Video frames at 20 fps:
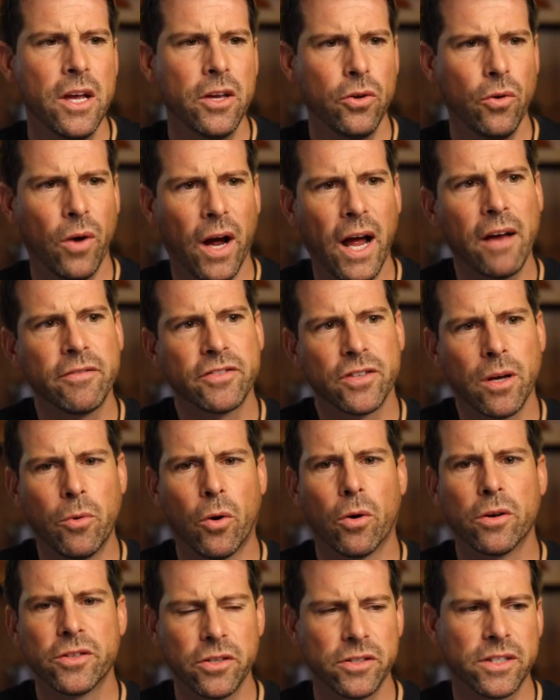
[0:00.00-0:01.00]
You have some
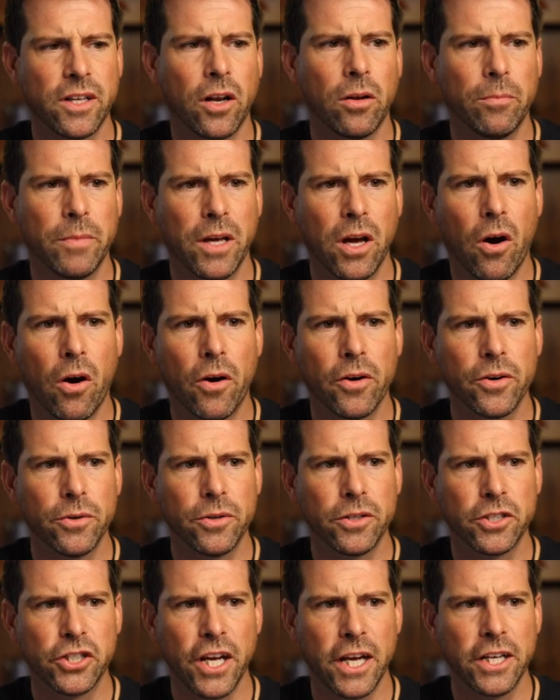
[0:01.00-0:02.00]
horses that will be harder
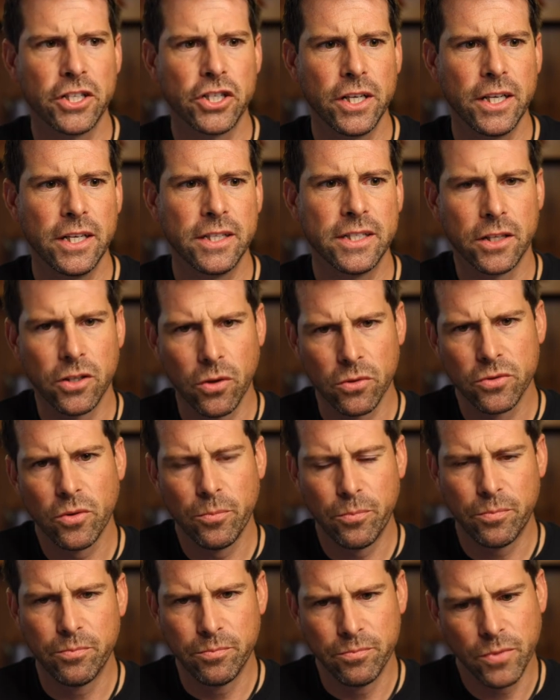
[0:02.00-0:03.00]
to change leads, and those
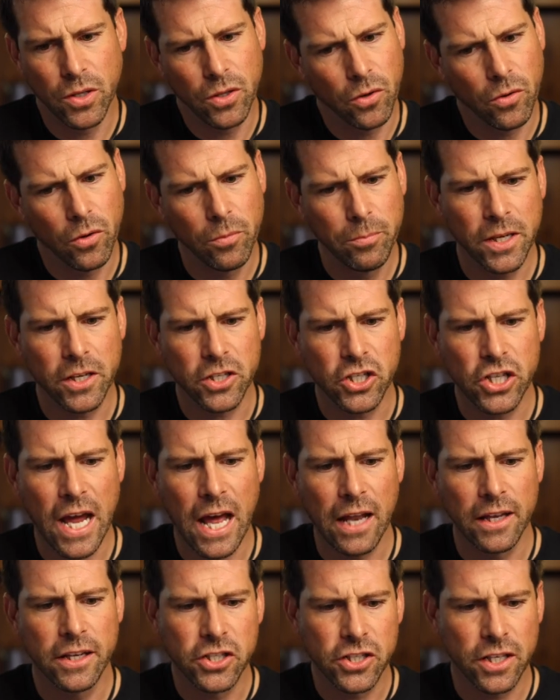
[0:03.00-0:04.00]
will, you know, will be a
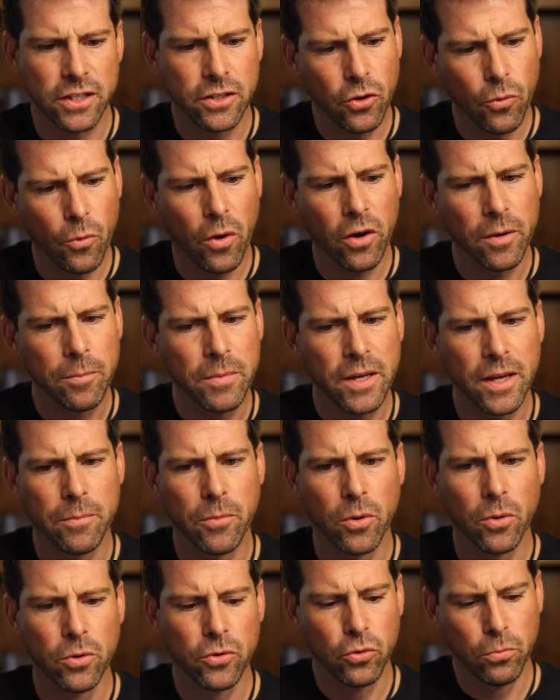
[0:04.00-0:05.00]
challenge. And you want to be
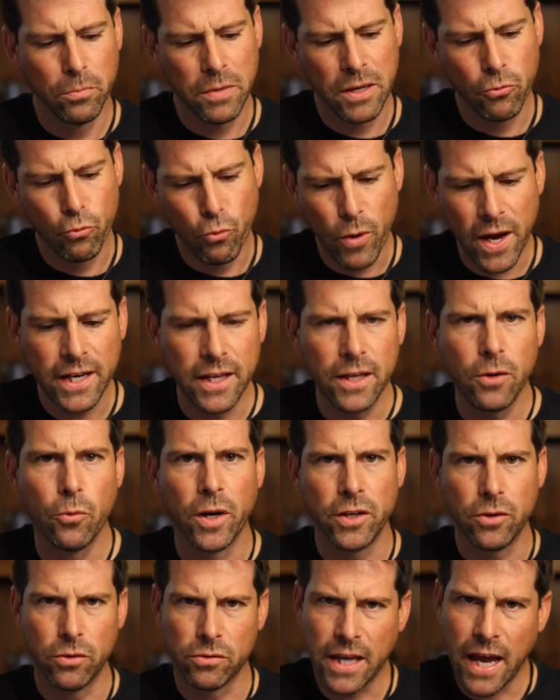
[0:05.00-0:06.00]
able to be ready
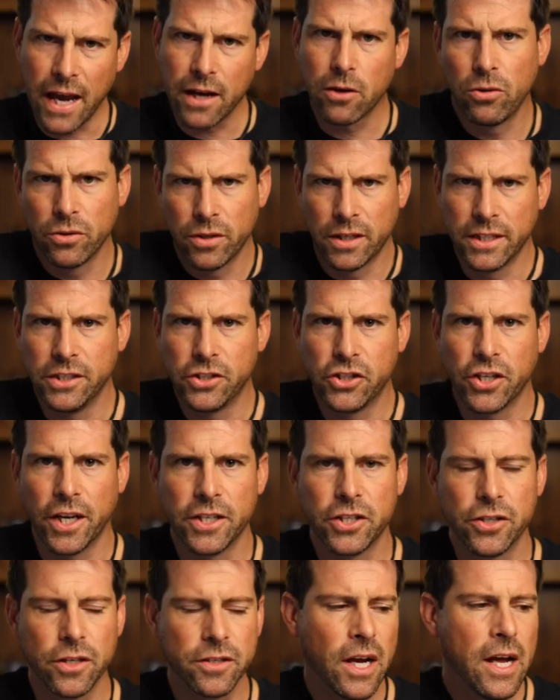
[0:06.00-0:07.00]
when you tackle the lead
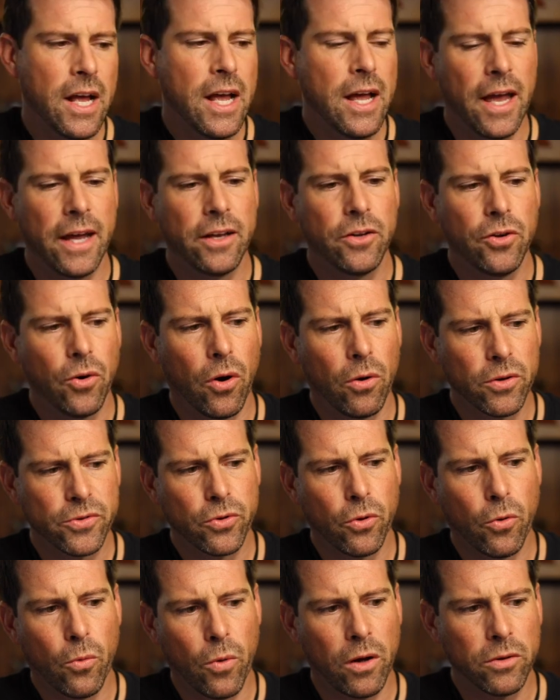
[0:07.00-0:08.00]
changes, and you
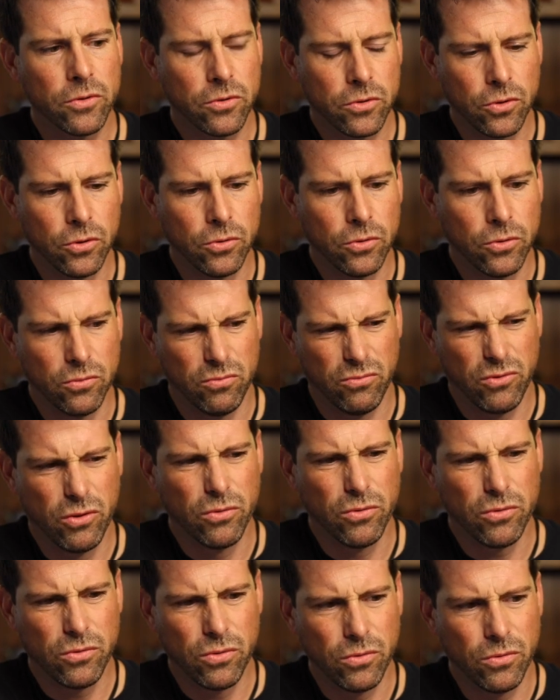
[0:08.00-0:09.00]
also want
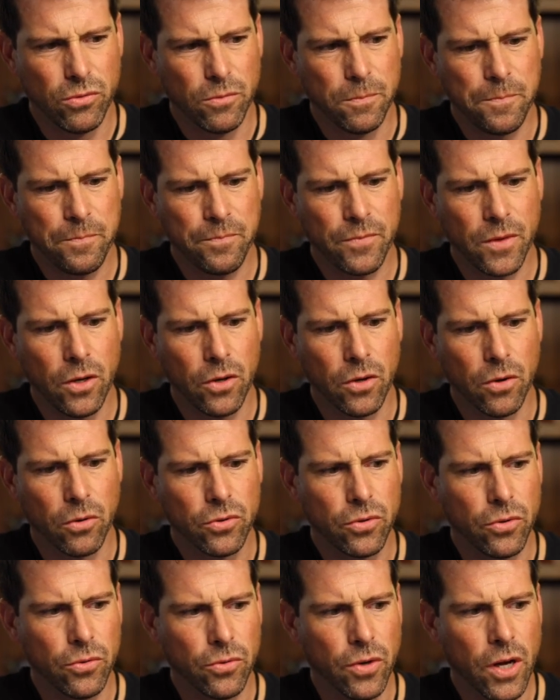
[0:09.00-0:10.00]

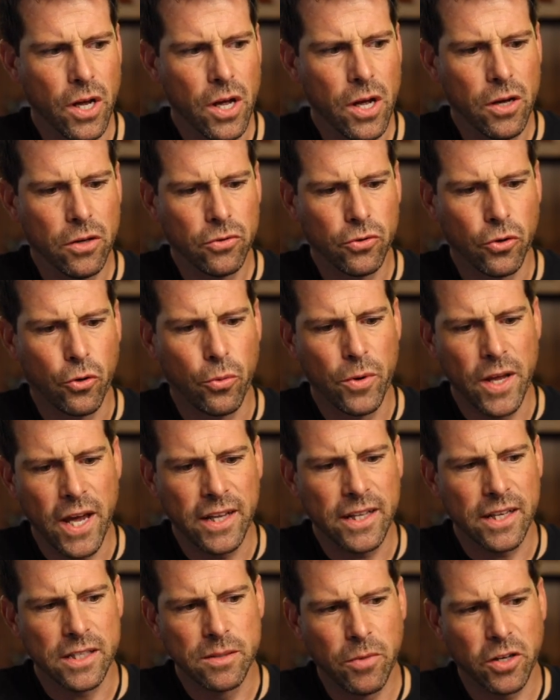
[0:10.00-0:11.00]
to
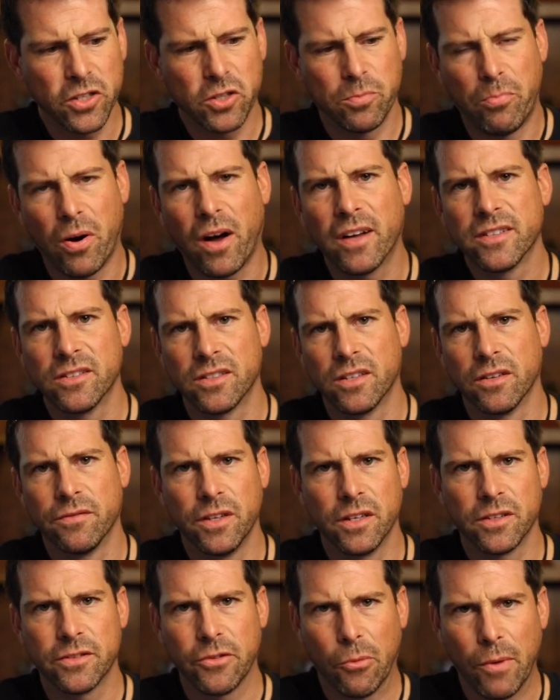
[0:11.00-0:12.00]
create as much
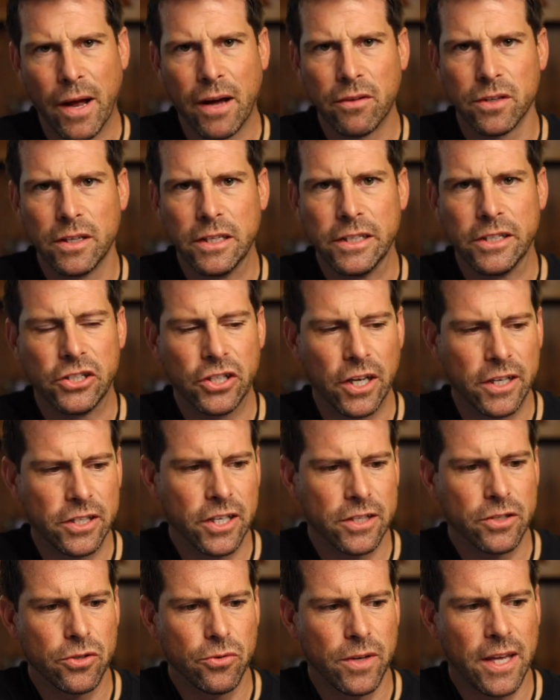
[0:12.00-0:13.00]
positiveness around the lead change
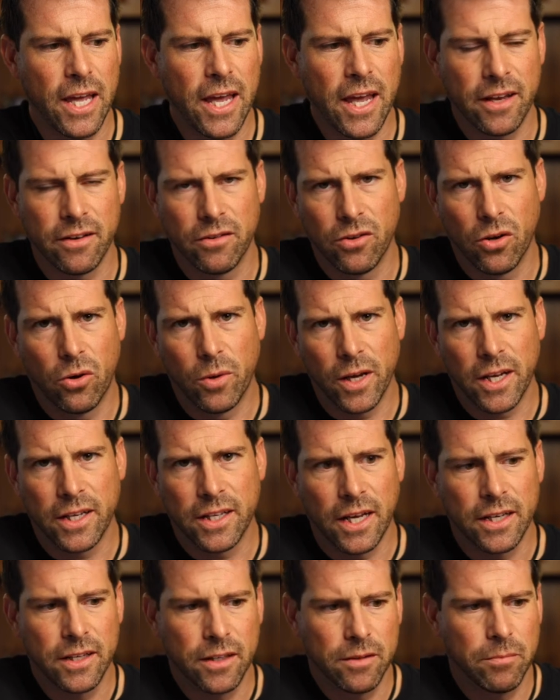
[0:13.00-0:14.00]
as you can, knowing
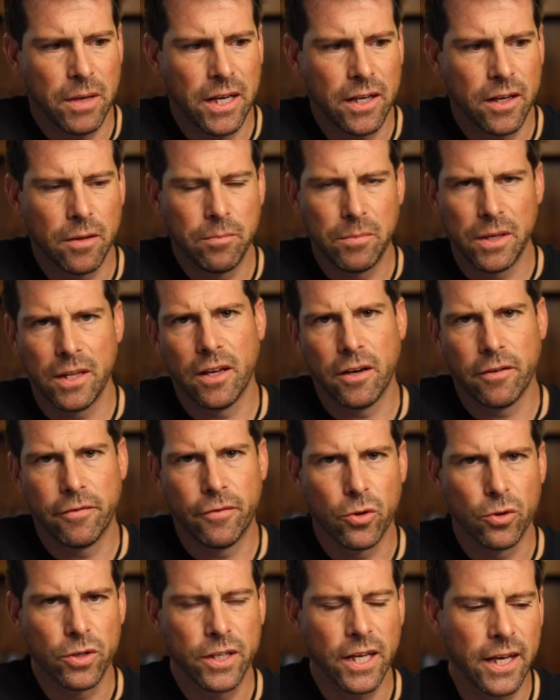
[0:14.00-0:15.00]
that it may not be their
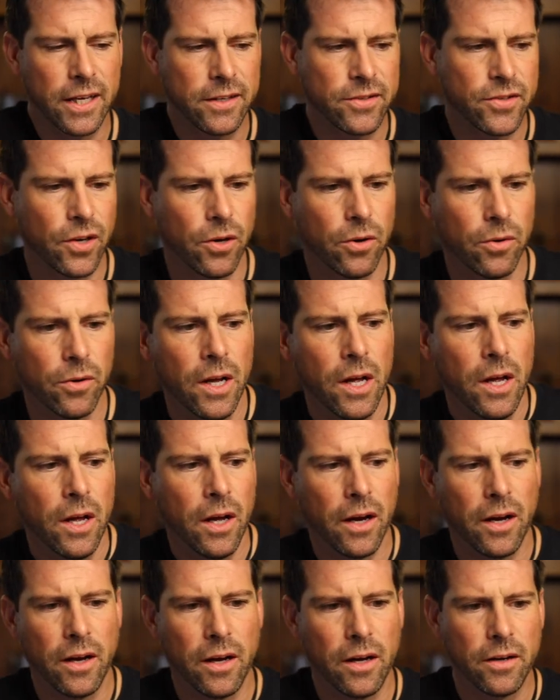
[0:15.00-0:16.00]
forte. So
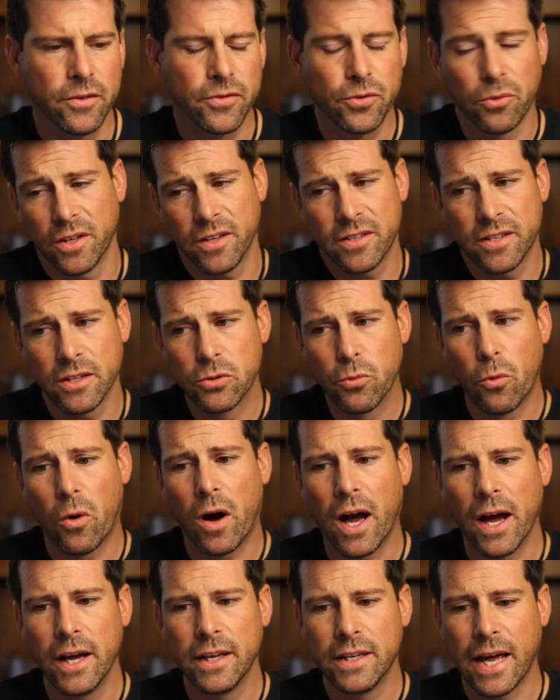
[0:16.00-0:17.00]
this is
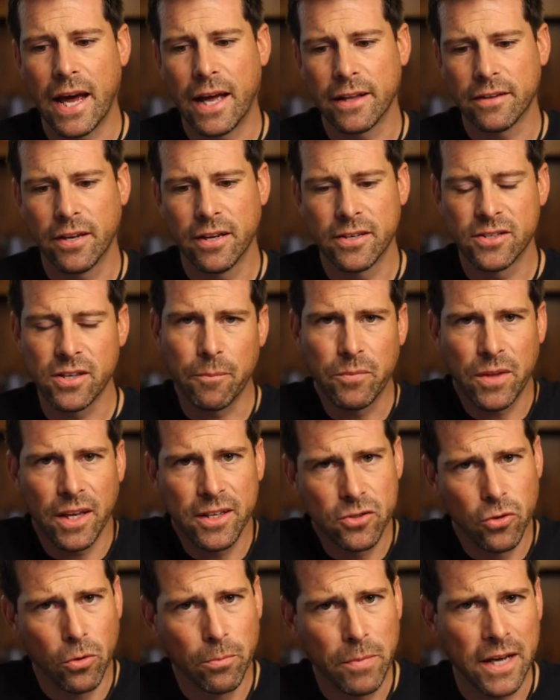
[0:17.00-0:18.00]
why that something
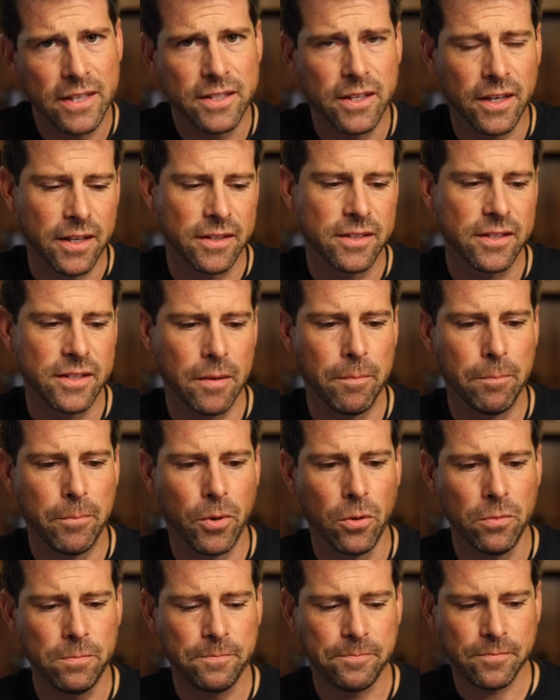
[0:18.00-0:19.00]
so basic and
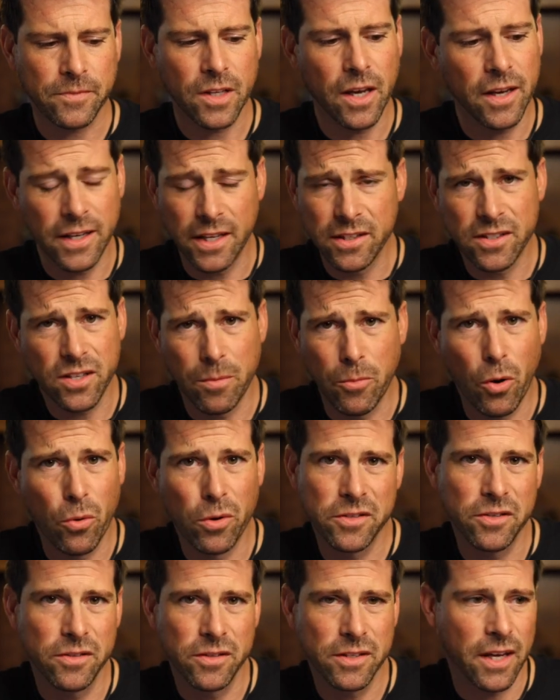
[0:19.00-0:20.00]
simple, and in some
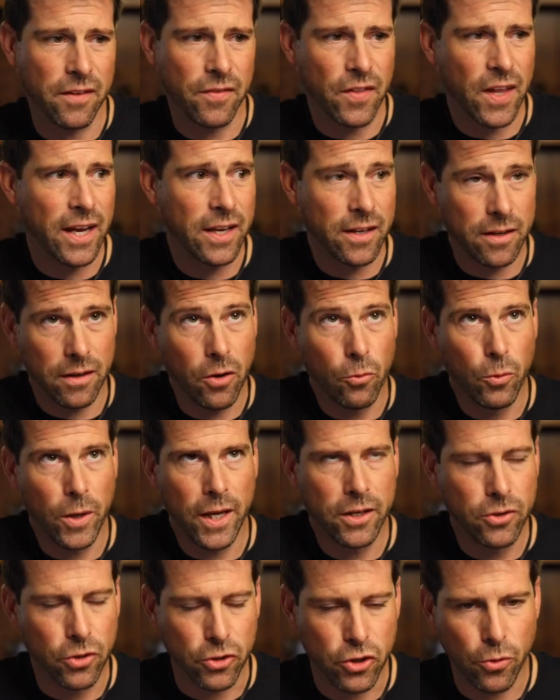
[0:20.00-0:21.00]
horses can take a
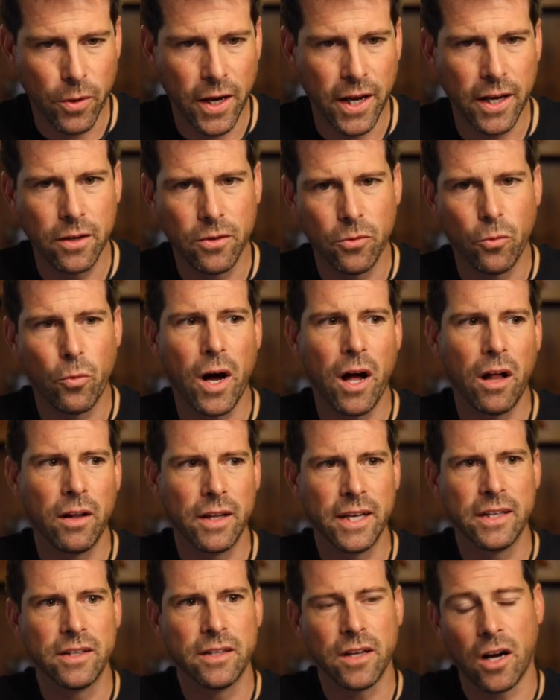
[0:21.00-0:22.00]
week to train, while
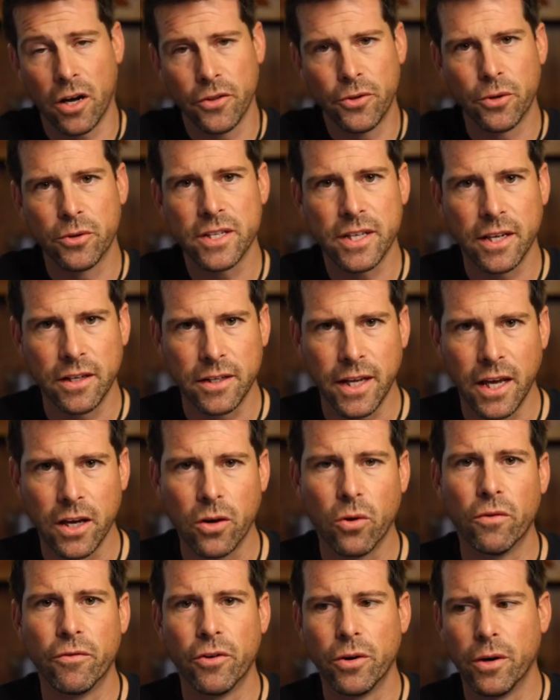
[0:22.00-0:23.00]
in others can take
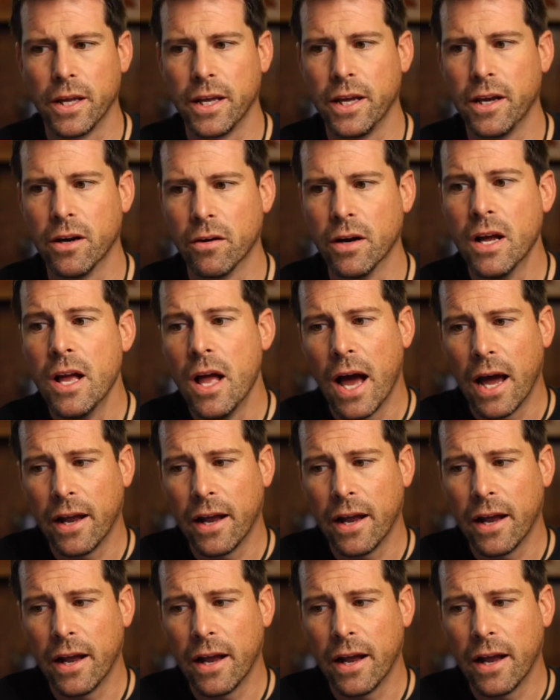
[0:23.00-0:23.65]
over a year.